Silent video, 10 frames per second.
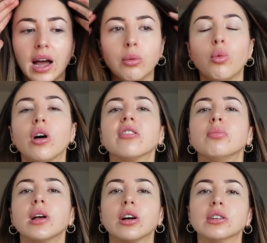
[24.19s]
and one of
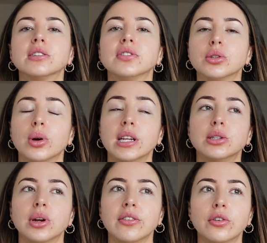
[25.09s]
my goals for
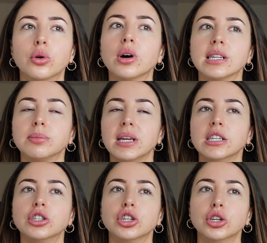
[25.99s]
2024 has
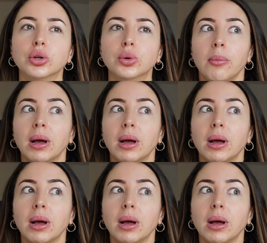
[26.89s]
been to